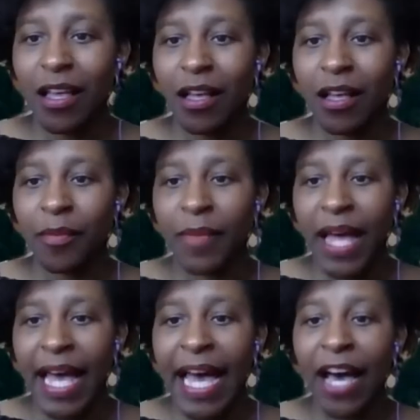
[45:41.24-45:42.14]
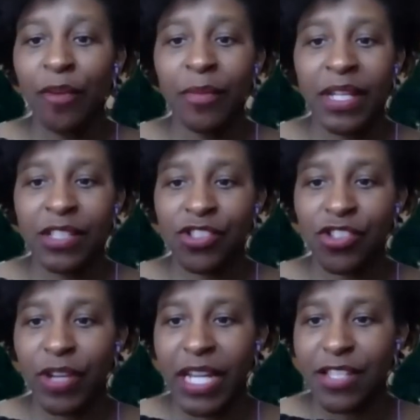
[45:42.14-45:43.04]
How
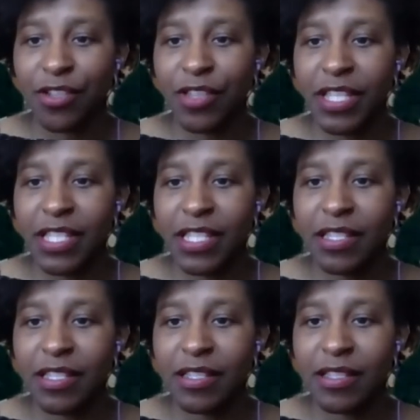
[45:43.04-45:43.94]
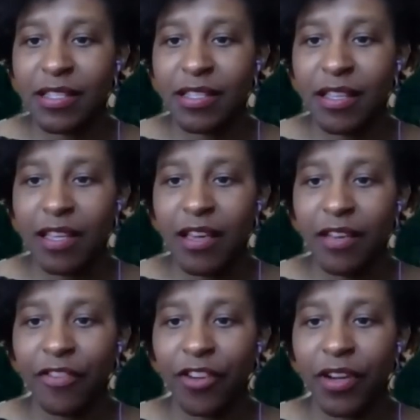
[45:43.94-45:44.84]
much, okay, so this is
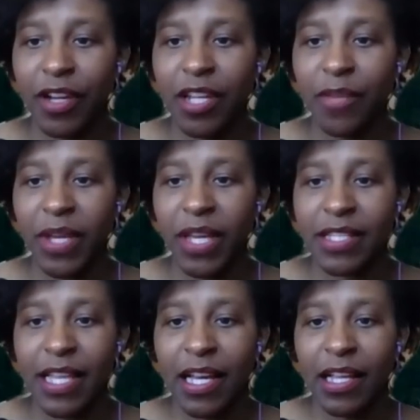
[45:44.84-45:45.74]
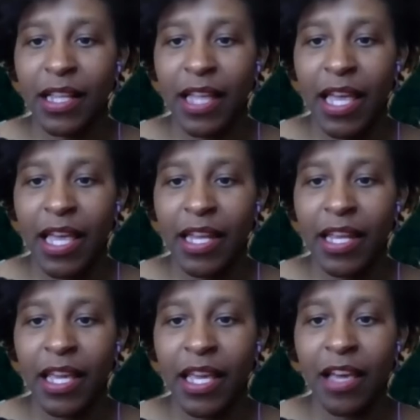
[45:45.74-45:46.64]
for EPSL
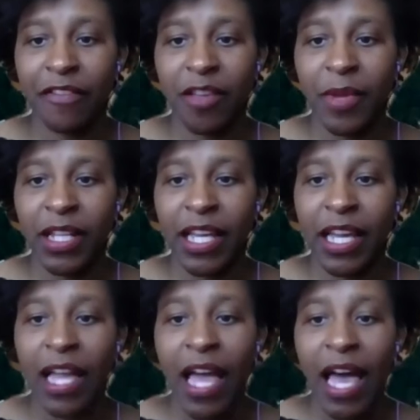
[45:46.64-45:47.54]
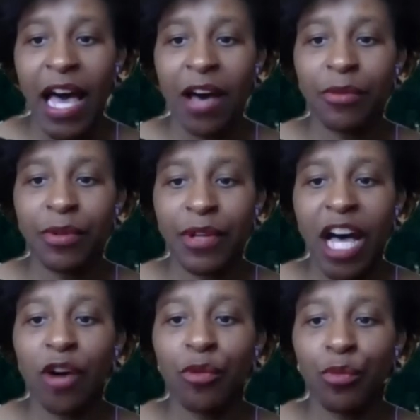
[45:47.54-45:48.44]
and FMLA. How
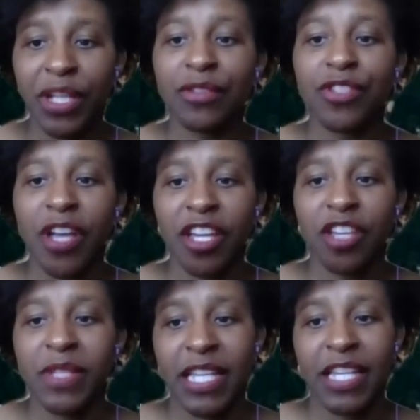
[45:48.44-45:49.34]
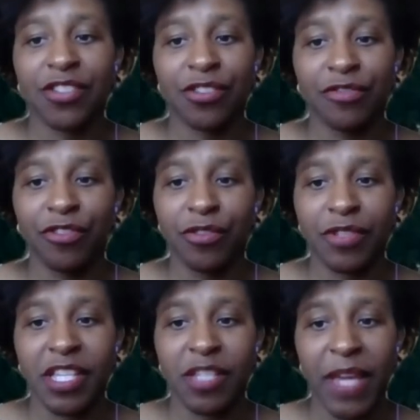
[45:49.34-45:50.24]
will documentation for
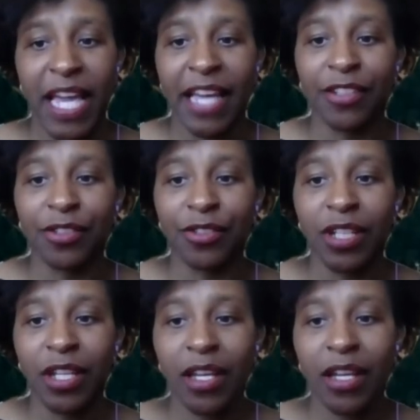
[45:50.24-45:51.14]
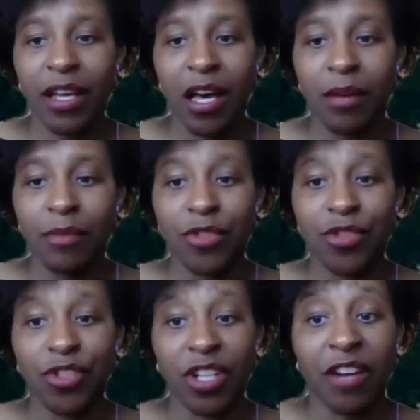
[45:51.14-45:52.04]
those things be handled
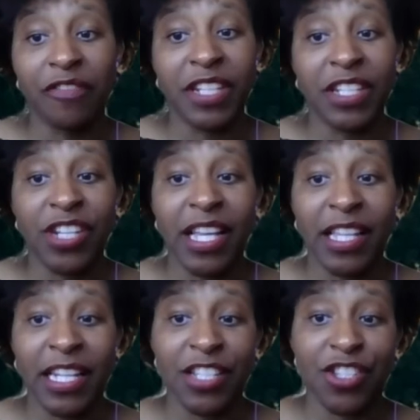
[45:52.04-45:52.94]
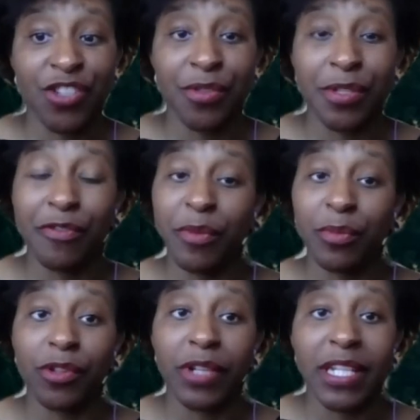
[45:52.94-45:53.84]
due to confidentiality concerns from
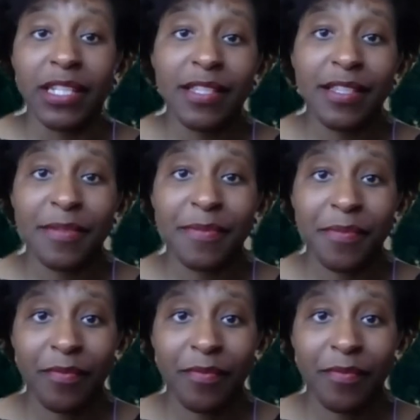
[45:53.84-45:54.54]
employees?